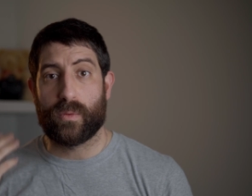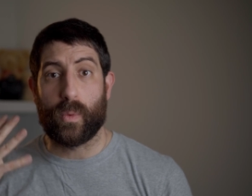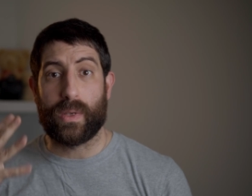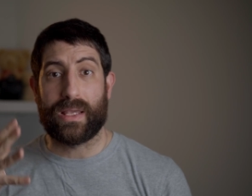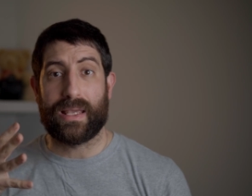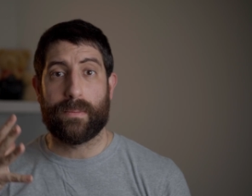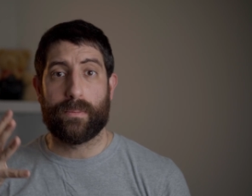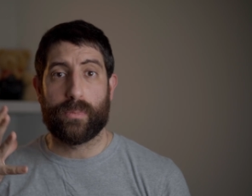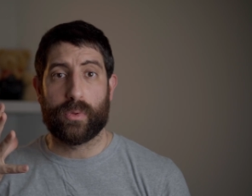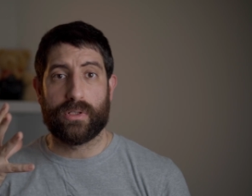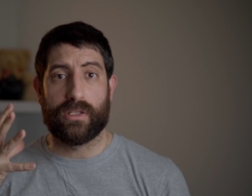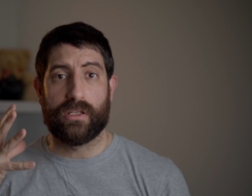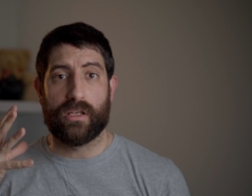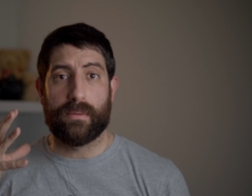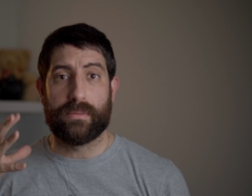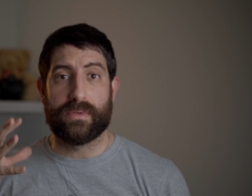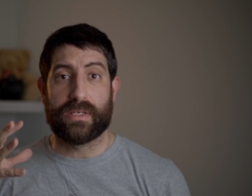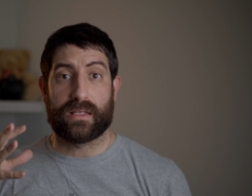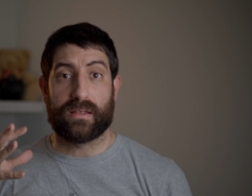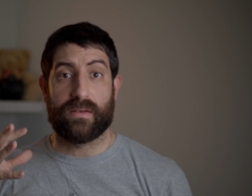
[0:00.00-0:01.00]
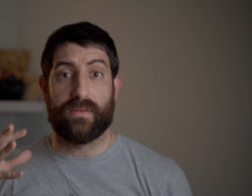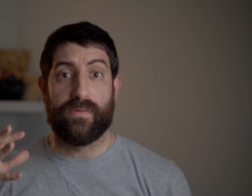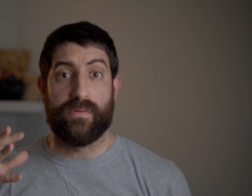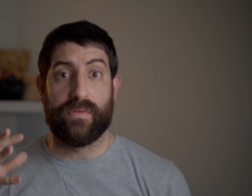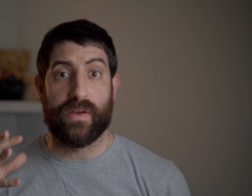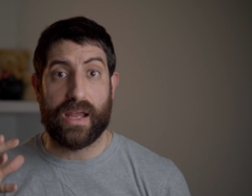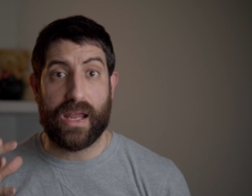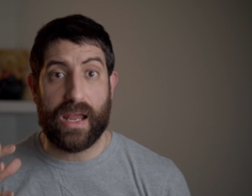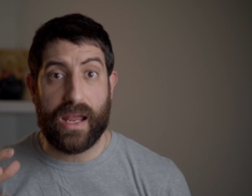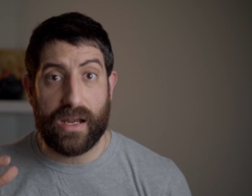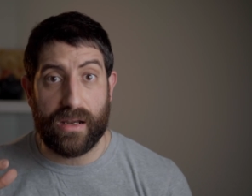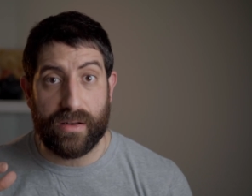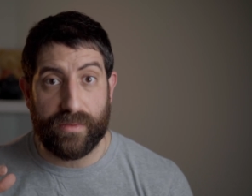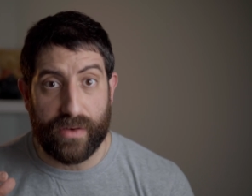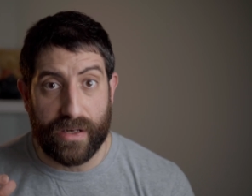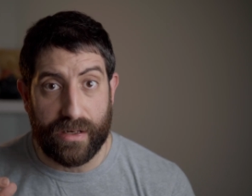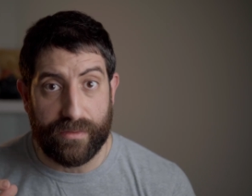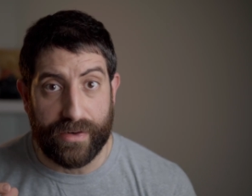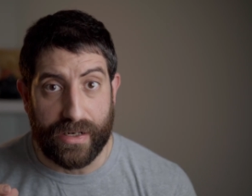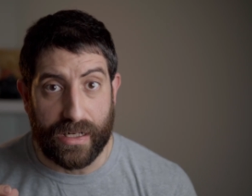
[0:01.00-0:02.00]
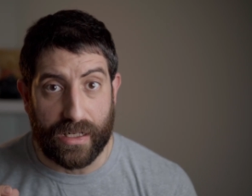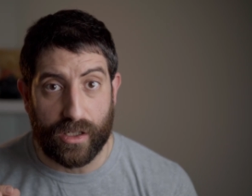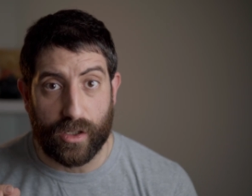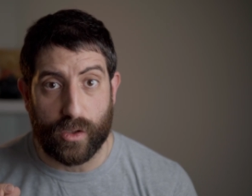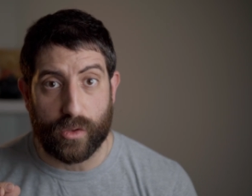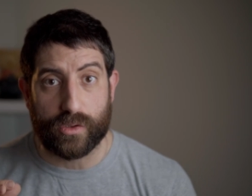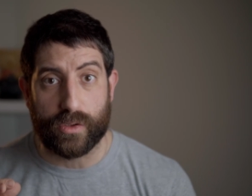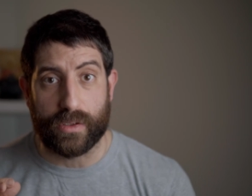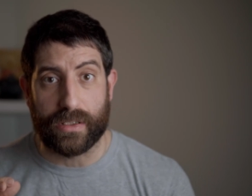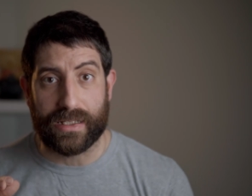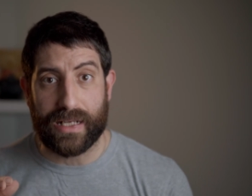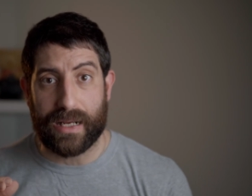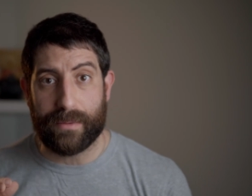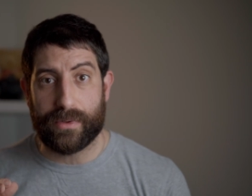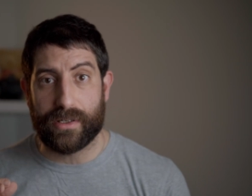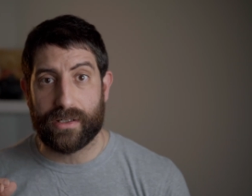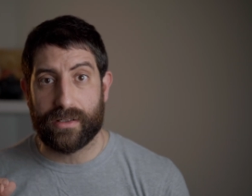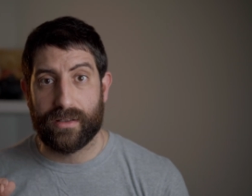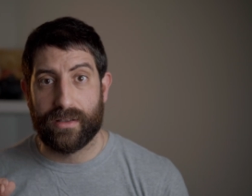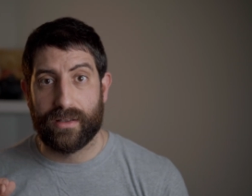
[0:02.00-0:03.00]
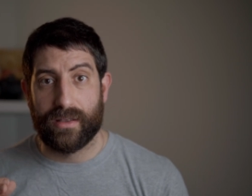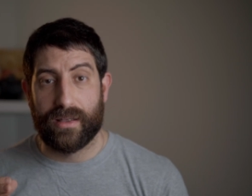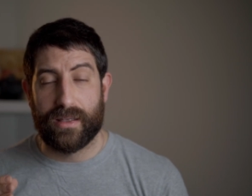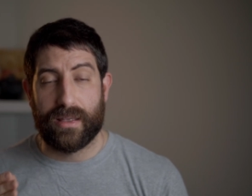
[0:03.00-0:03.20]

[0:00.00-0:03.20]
we can put the object very, very, very close to the camera,